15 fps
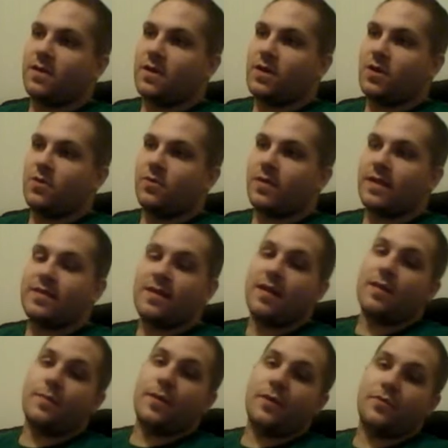cue that's
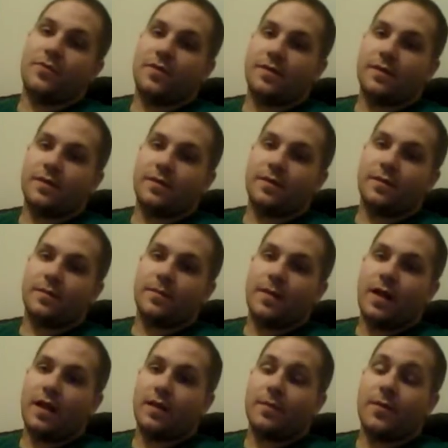all about the
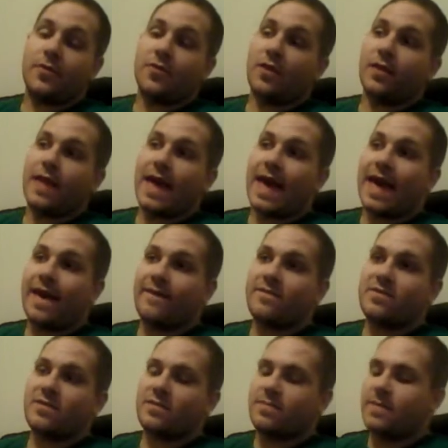
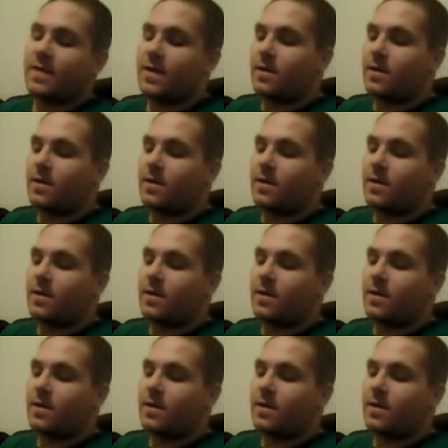laughs,